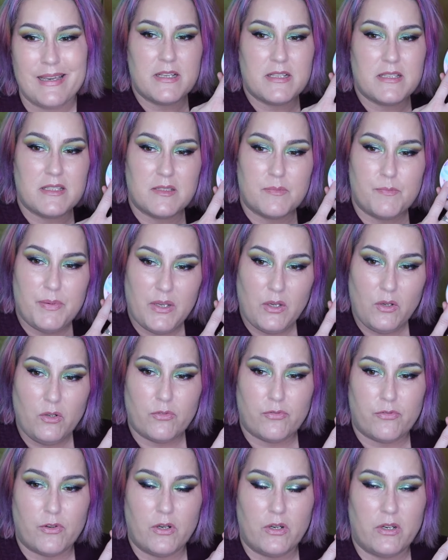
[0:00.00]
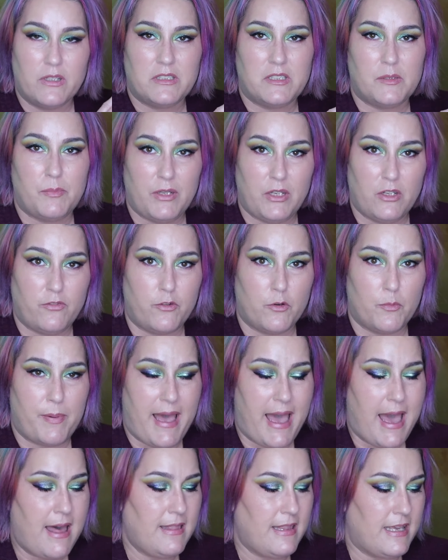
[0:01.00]
And this is beautiful. It's a beautiful
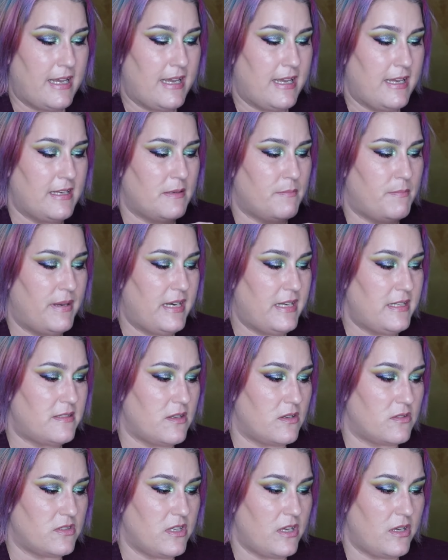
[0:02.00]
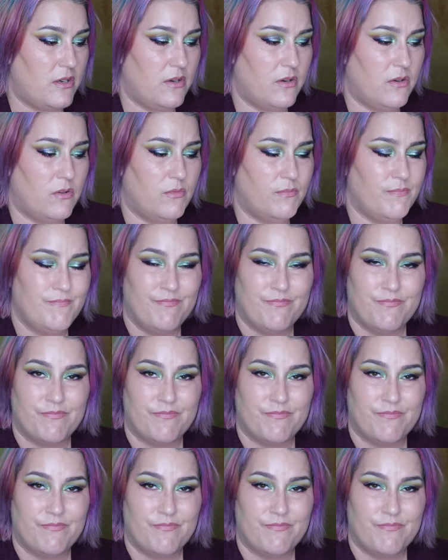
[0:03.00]
palette, but it's also,